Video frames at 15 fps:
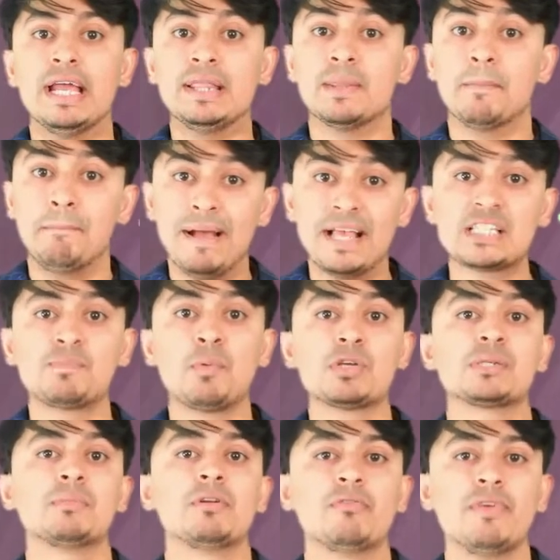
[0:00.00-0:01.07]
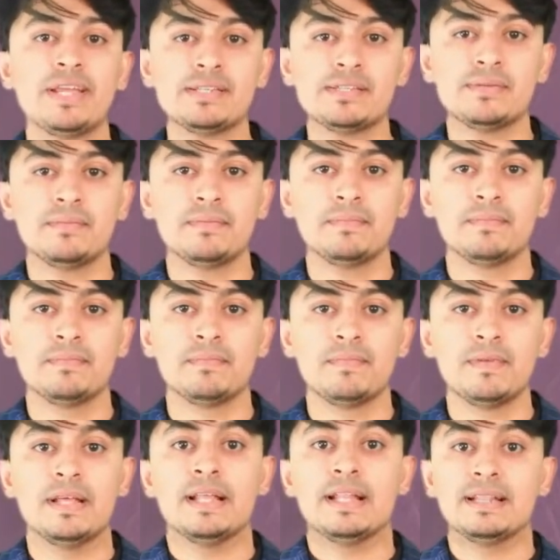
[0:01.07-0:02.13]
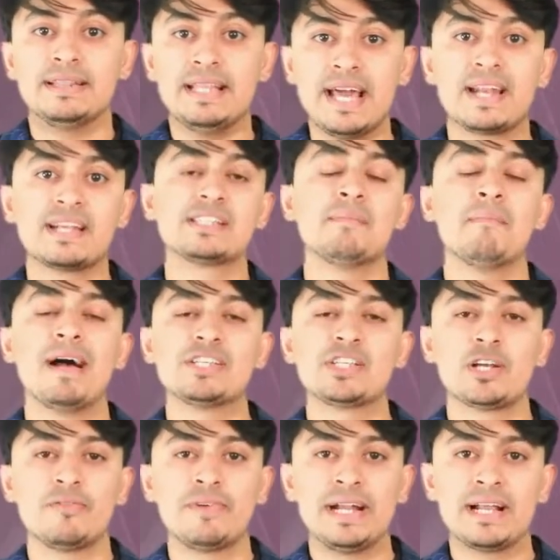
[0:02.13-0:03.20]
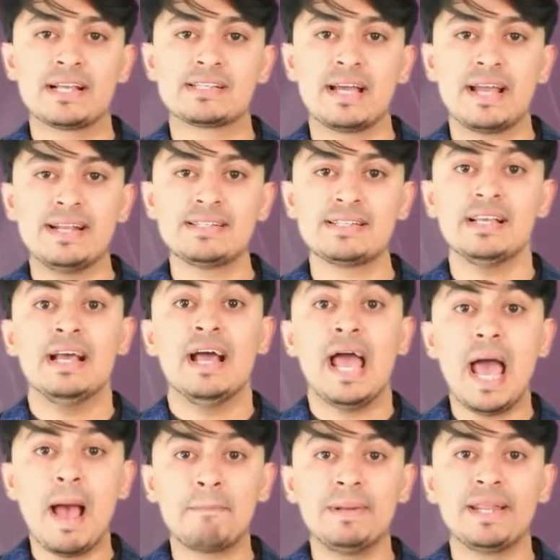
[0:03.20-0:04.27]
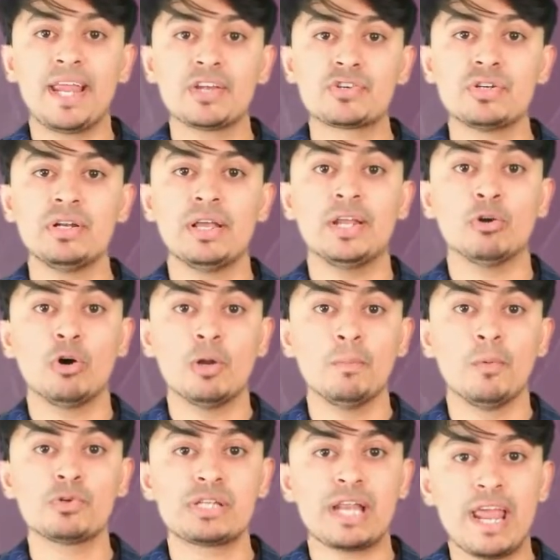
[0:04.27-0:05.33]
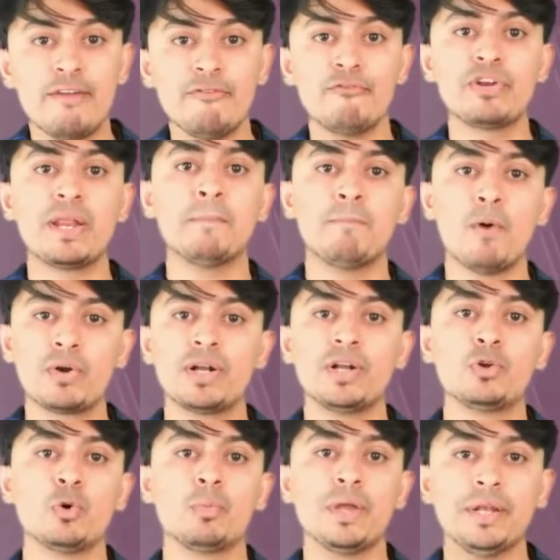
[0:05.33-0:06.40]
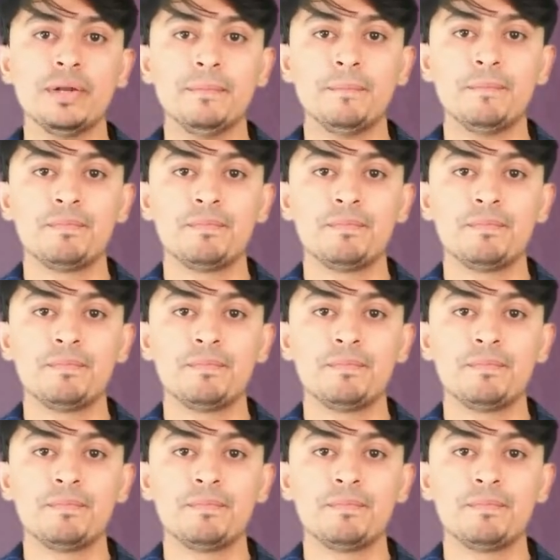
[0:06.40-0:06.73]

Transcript: in the best possible ways. There is the magic of data science application in almost every important domain.